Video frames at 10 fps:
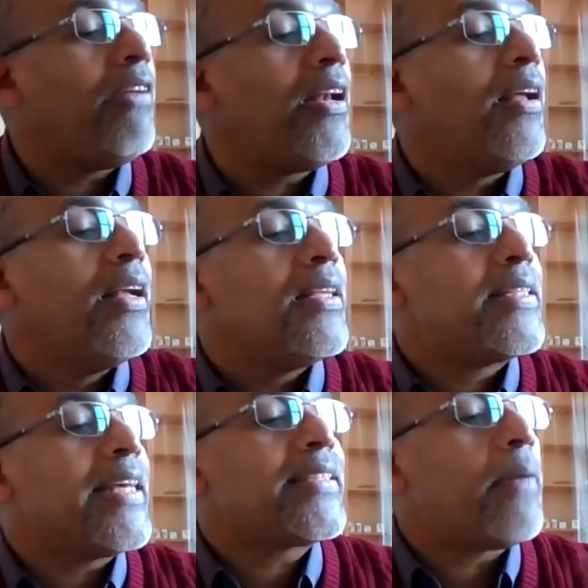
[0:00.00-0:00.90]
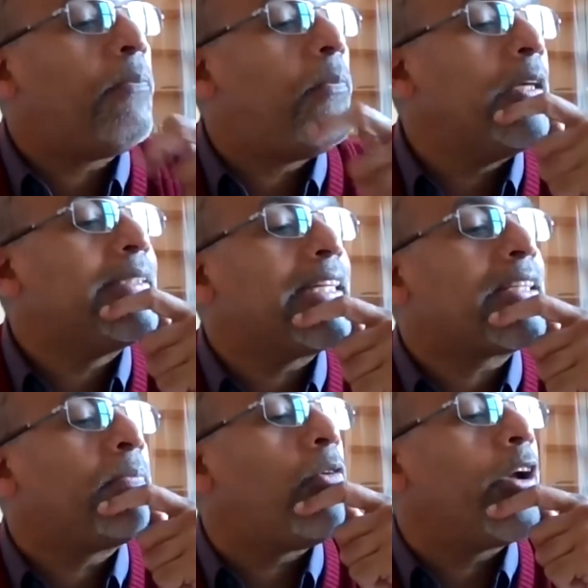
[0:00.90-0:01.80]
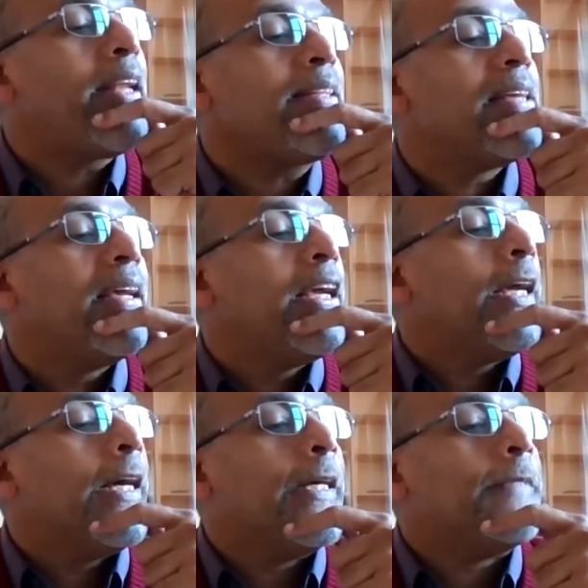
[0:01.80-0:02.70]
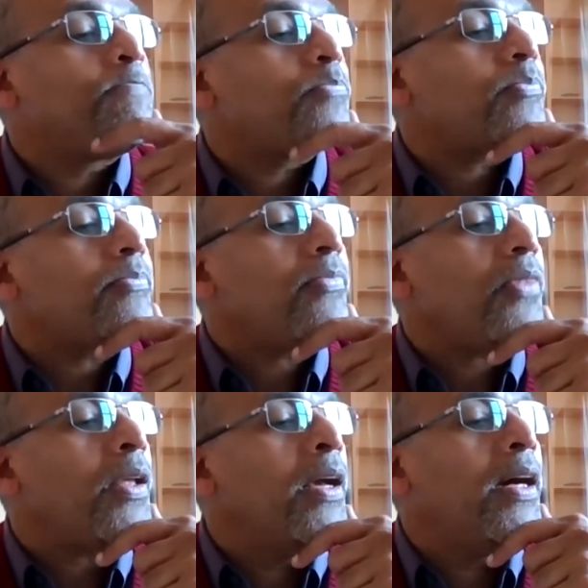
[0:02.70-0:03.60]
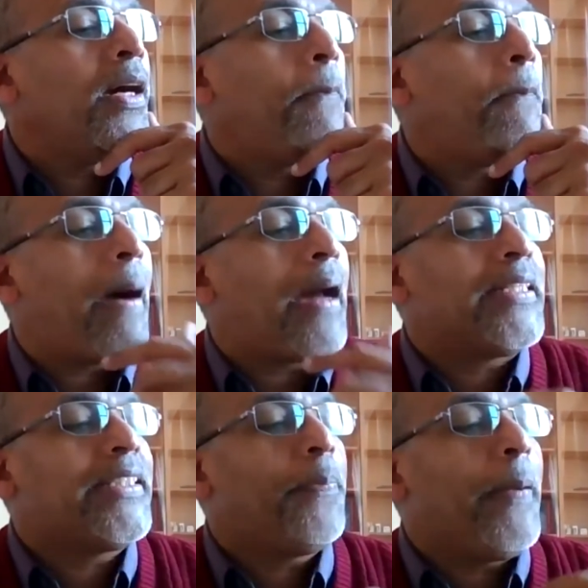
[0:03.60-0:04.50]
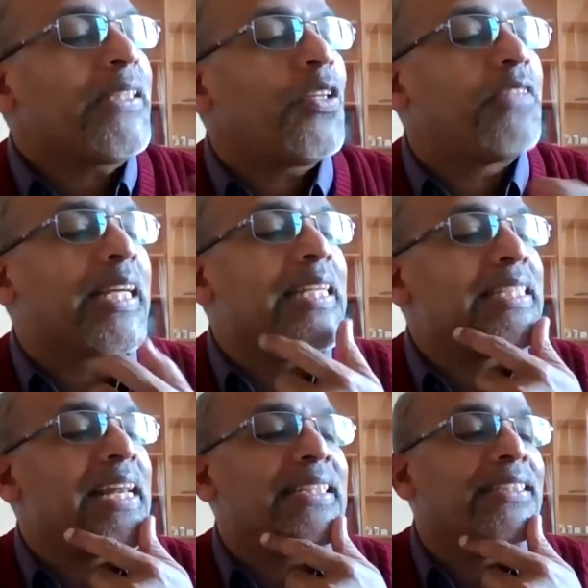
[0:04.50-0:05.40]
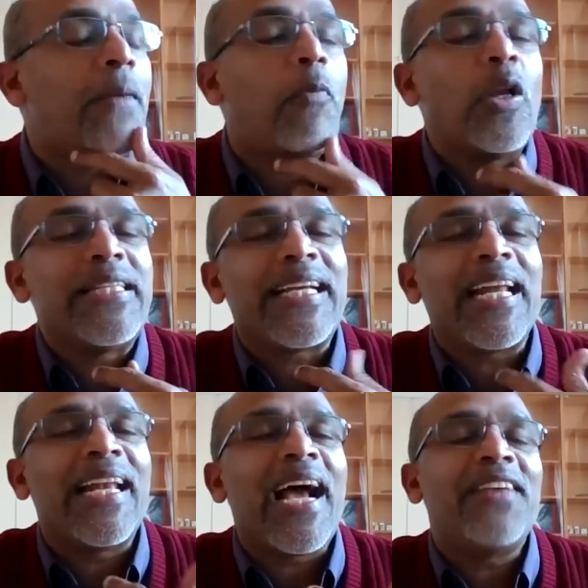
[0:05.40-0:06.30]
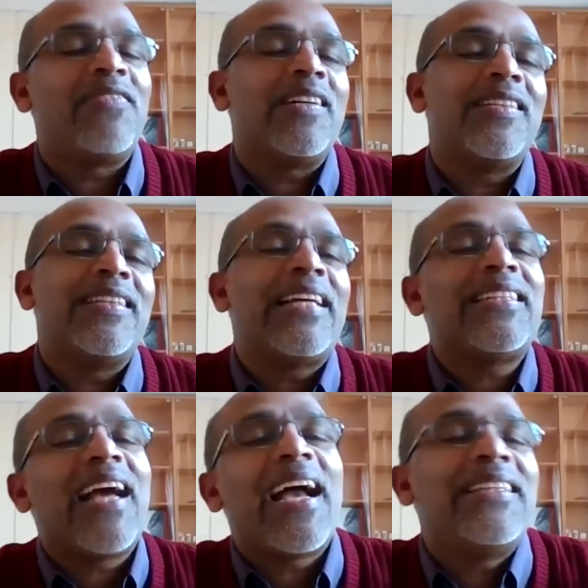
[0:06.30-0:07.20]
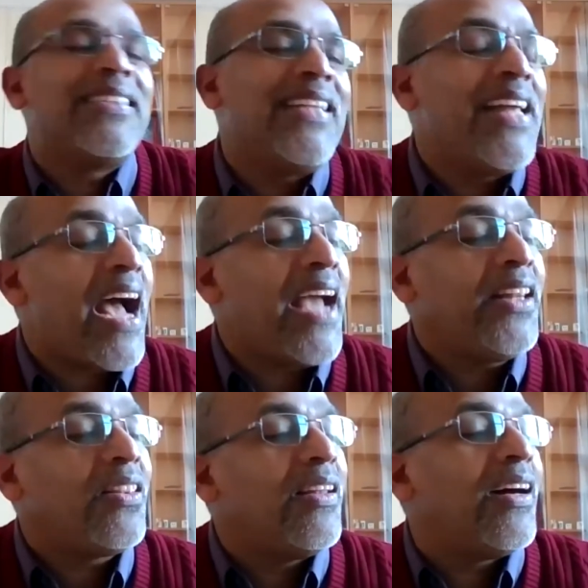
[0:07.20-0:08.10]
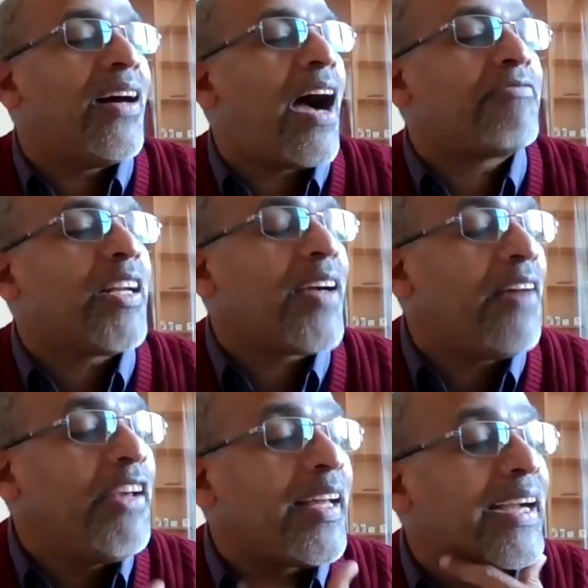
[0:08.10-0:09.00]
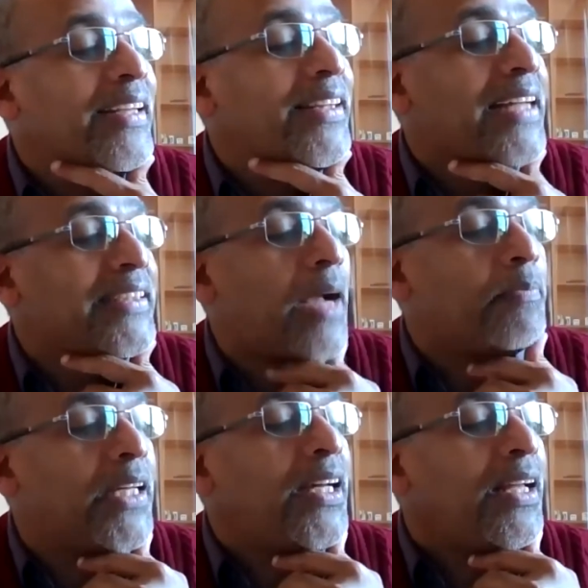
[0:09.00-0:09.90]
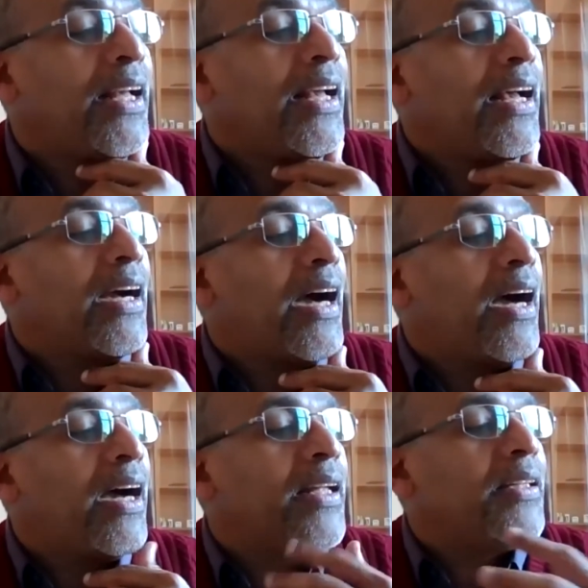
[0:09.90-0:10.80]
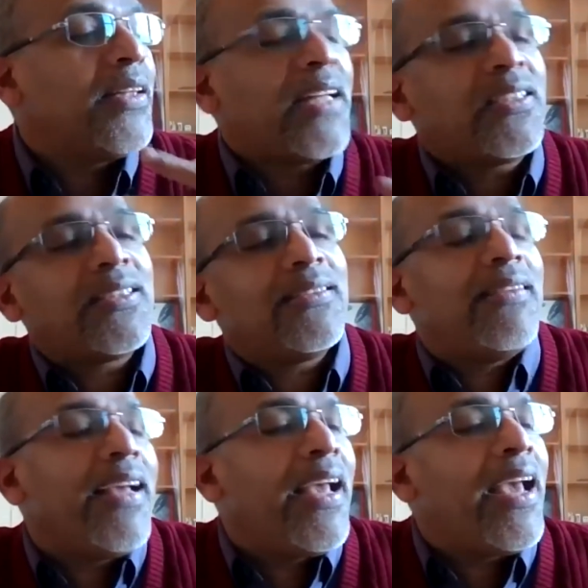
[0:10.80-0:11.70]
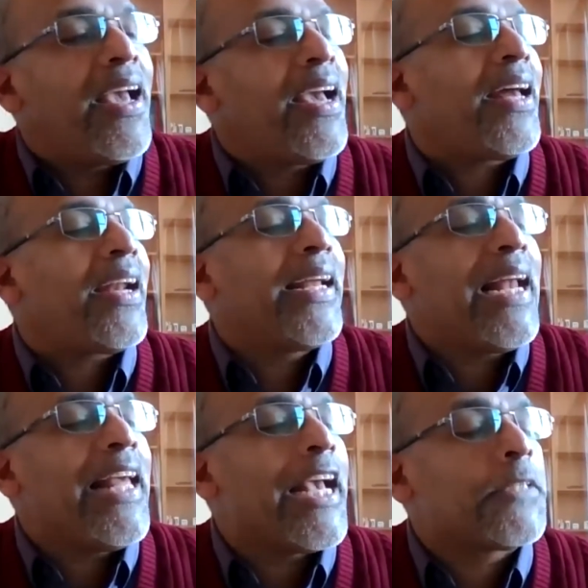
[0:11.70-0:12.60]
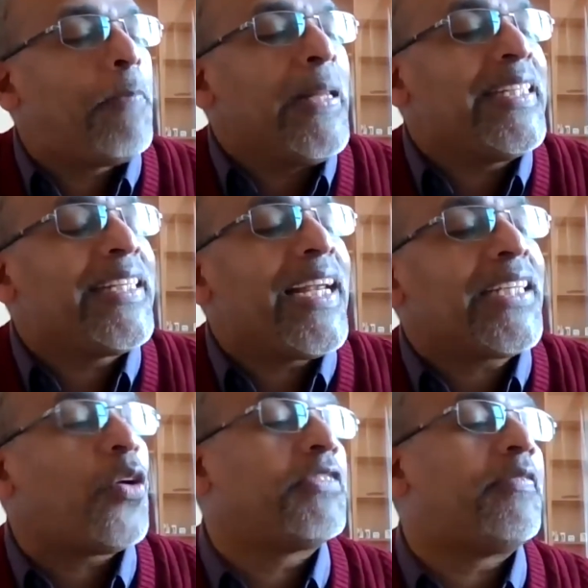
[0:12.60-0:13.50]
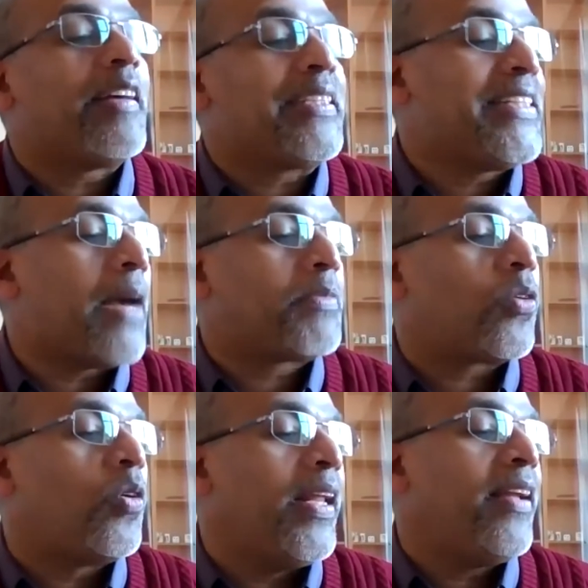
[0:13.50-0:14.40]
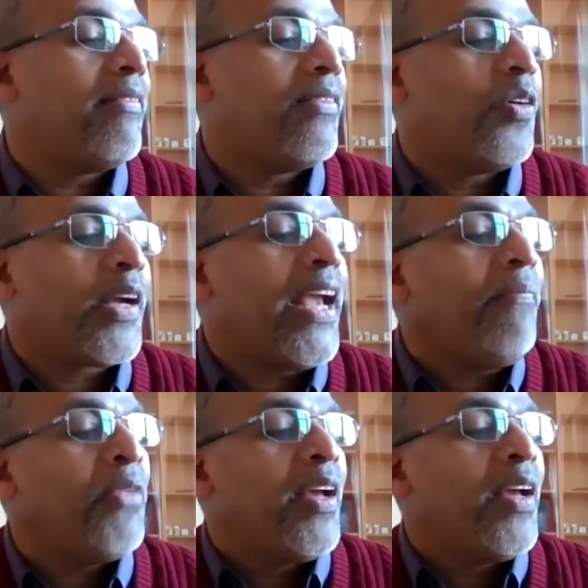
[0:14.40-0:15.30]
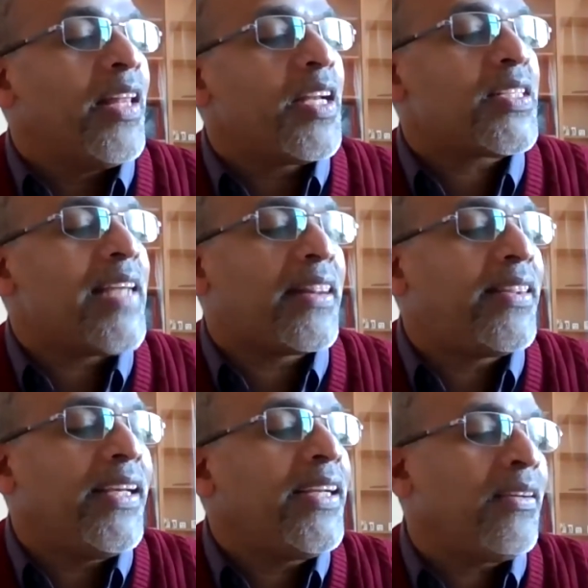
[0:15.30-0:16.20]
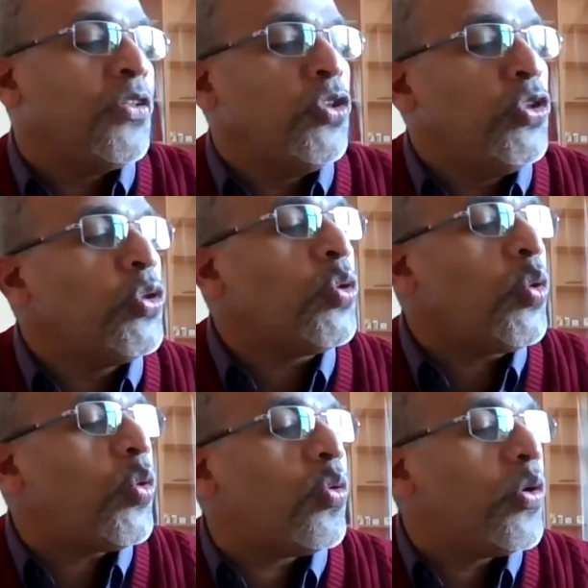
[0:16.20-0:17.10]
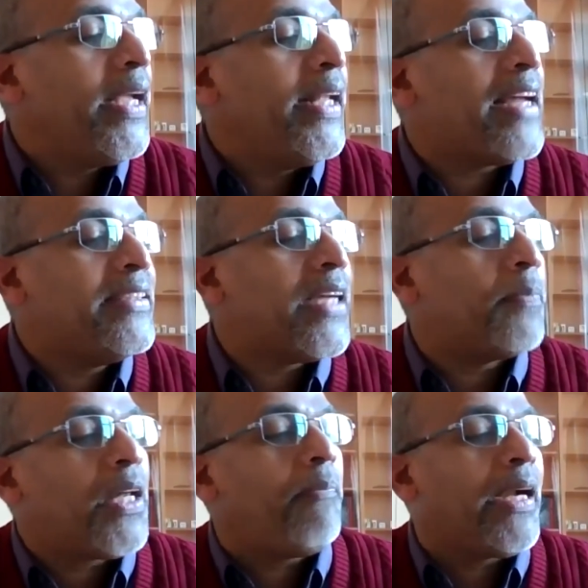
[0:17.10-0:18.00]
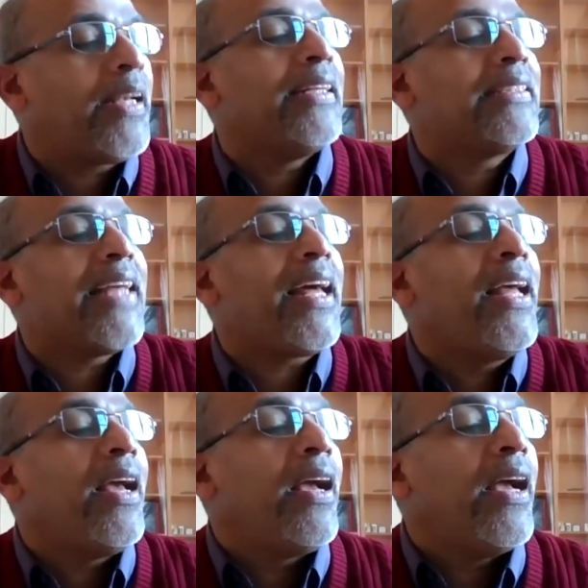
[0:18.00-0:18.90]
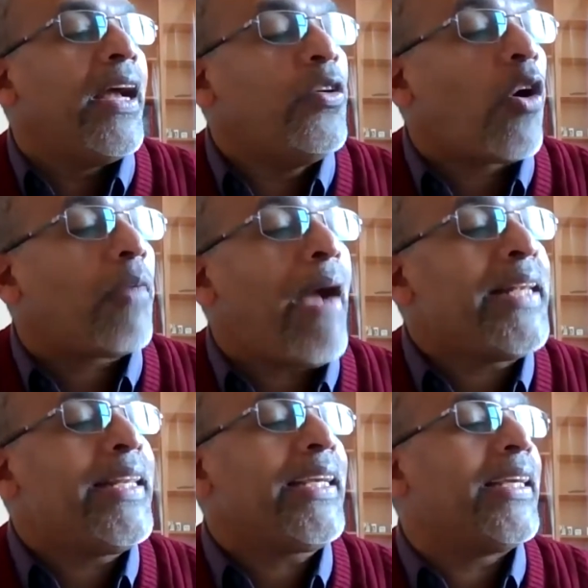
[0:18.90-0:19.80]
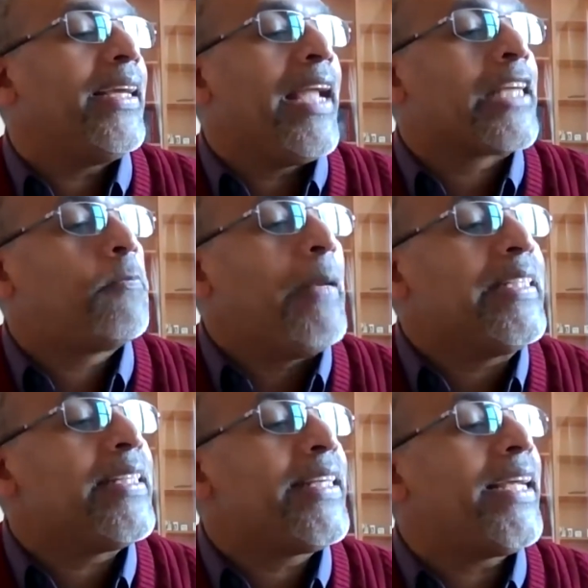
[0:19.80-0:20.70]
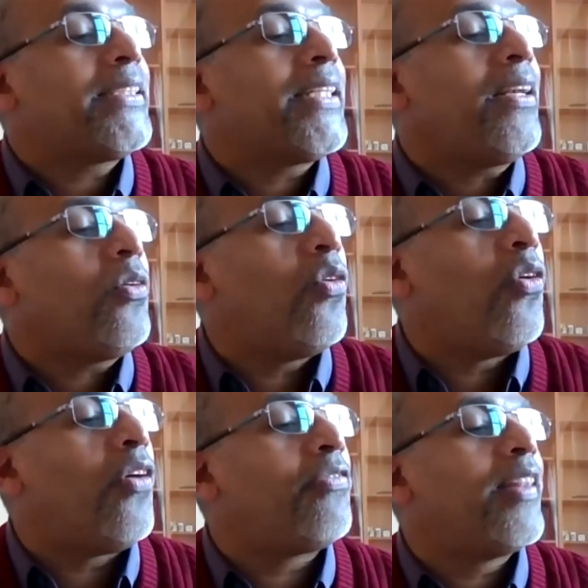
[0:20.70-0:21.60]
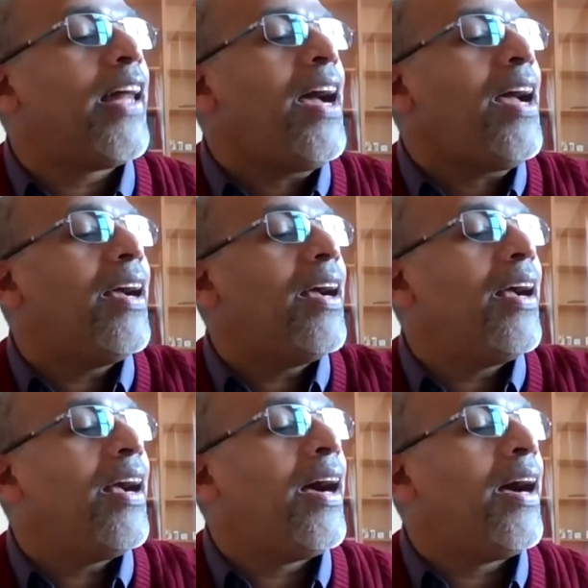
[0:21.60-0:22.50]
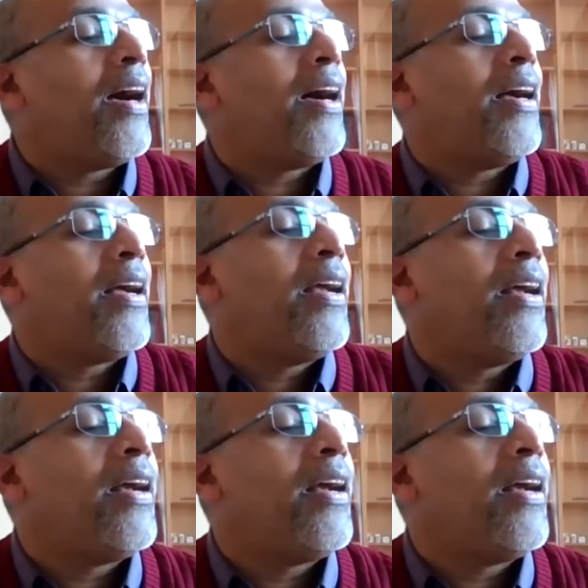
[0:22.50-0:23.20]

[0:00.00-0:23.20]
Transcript: I will say some uh, certain points. Um, uh, participation of the Christians in the political life. That actually, I after having read that chapter, uh, that's a real explicitation of the first chapter only. Okay, there is nothing new in that chapter, but it's a, a dogmatic explicitation of the uh,